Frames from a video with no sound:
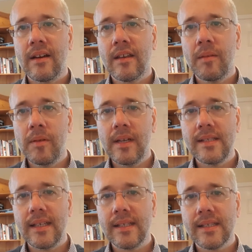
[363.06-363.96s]
our
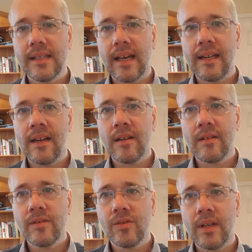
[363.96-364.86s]
communities and in our
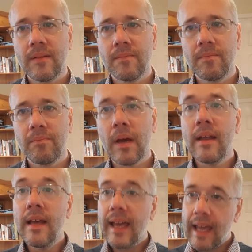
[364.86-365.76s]
country. But
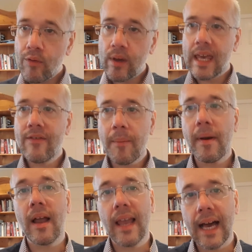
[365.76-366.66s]
if we give up
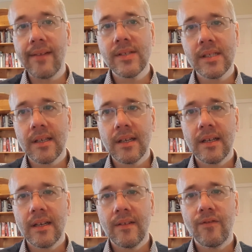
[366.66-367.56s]
our lives
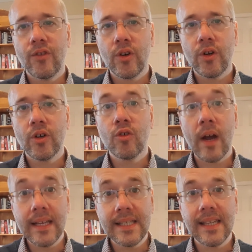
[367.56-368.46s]
for
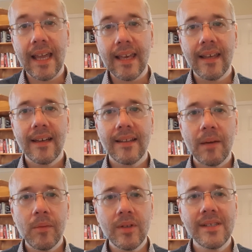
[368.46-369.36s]
Christ's sake,
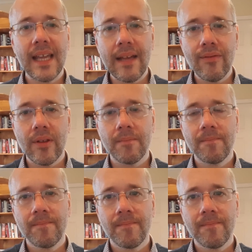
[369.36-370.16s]
then we'll save them.